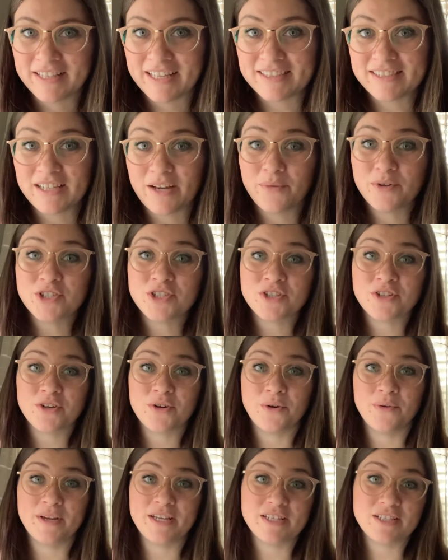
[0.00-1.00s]
That's not what you're
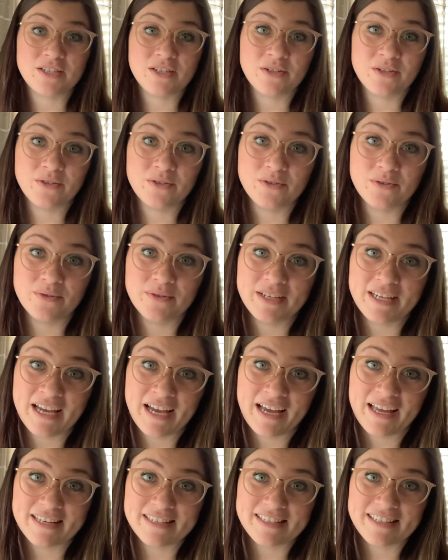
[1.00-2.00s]
going to
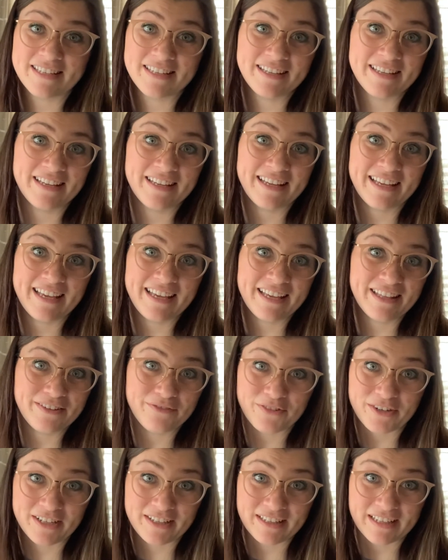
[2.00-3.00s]
get in
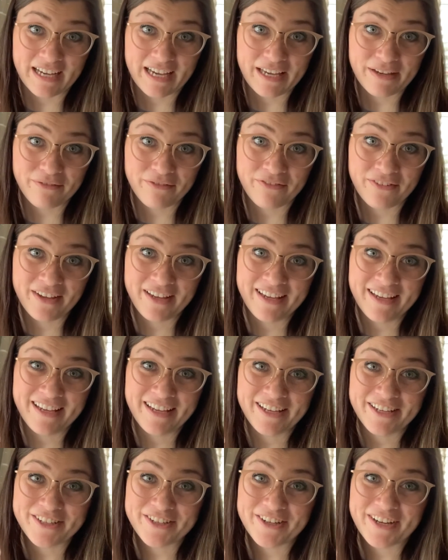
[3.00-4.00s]
real life.
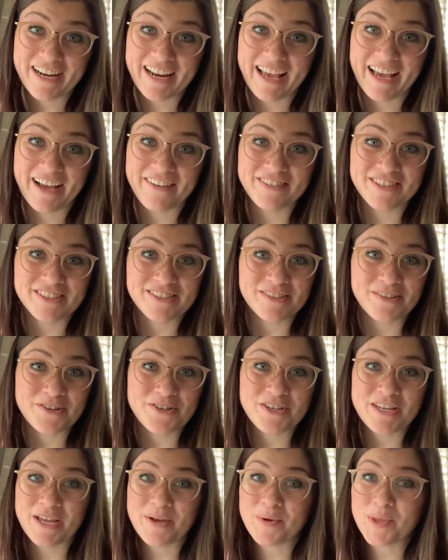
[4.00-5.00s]
You're gonna have to
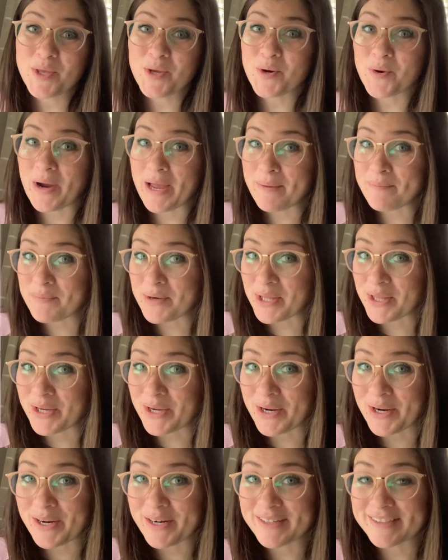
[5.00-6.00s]
associate with
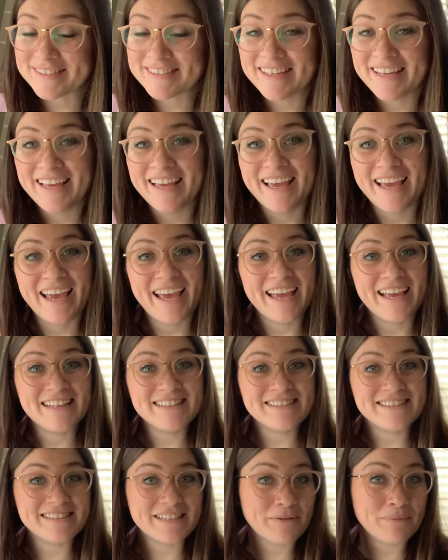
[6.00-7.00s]
grandmothers
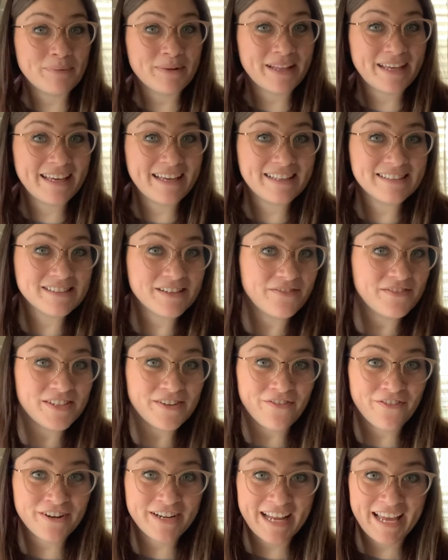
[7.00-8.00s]
and siblings of
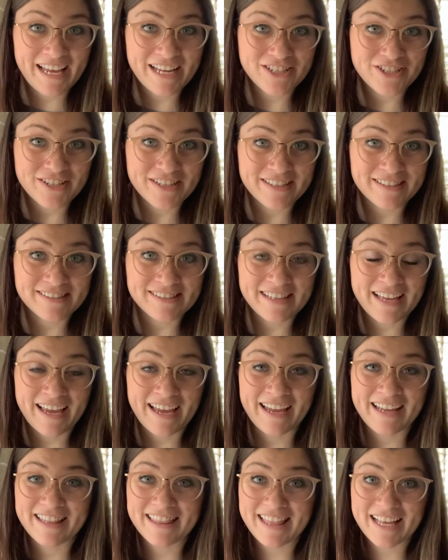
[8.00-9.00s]
different ages,
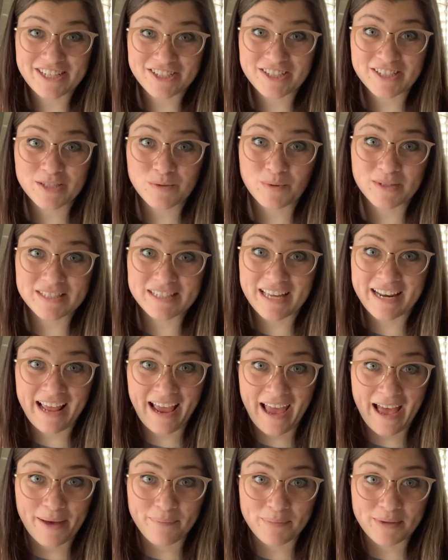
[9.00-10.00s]
and that's just what's gonna
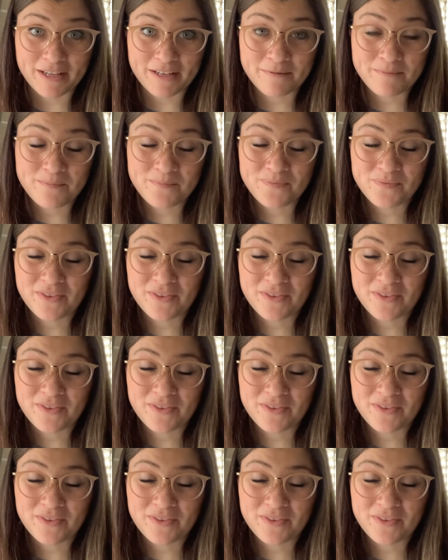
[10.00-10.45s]
happen.